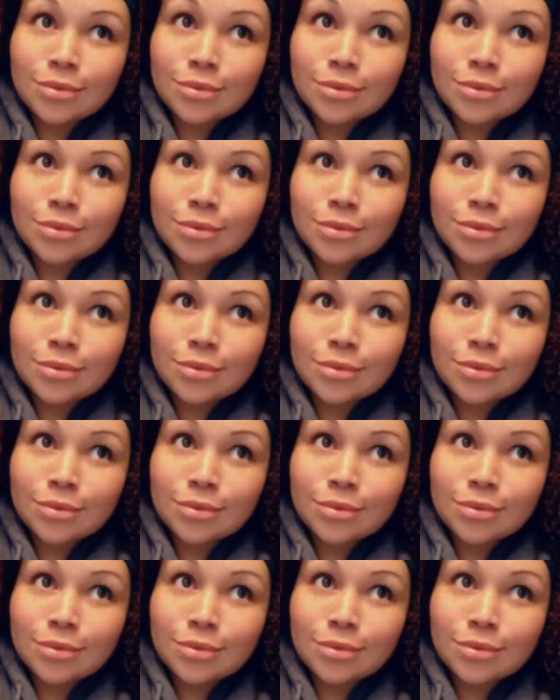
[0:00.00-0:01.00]

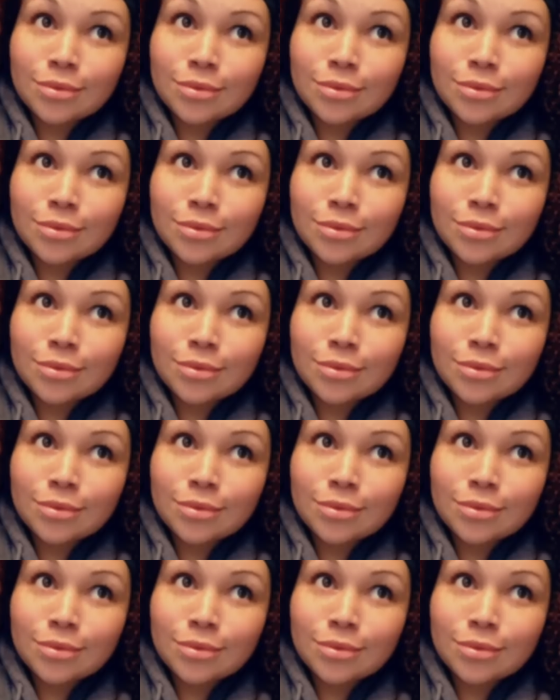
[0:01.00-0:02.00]

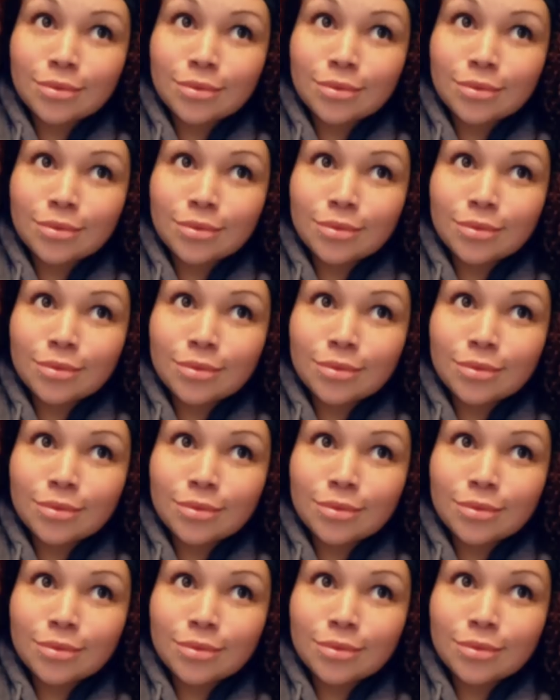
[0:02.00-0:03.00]

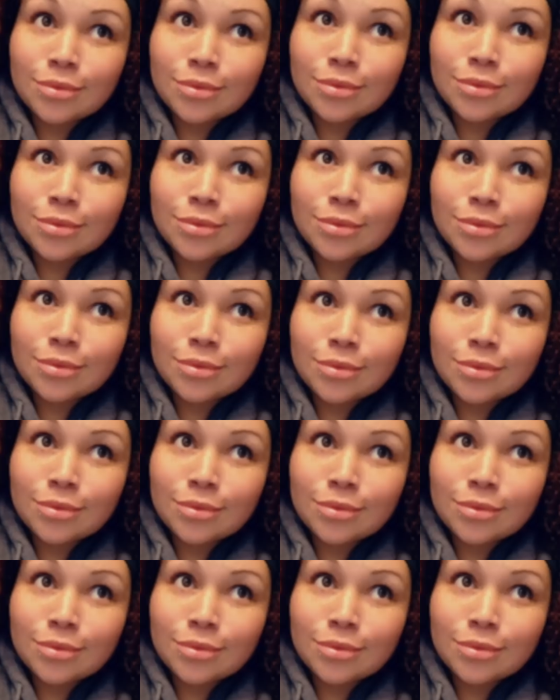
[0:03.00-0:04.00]

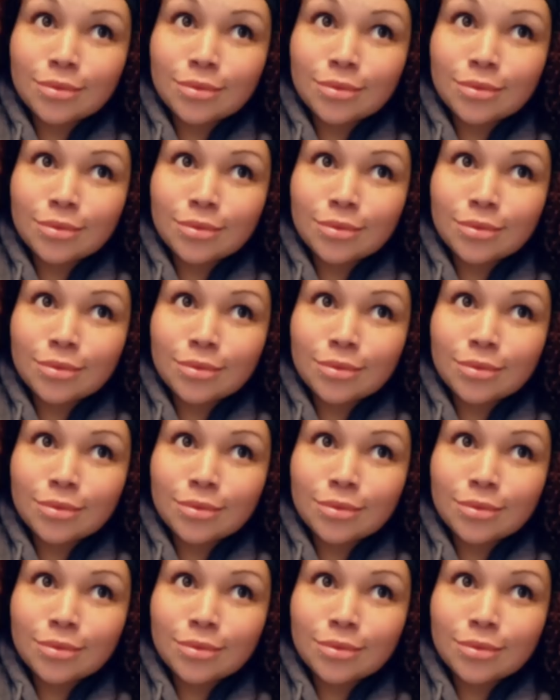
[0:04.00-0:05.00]

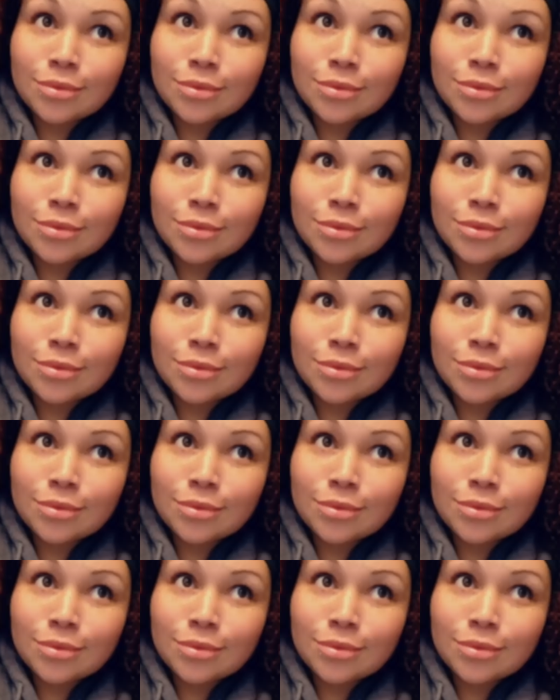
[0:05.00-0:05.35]
(not speaking)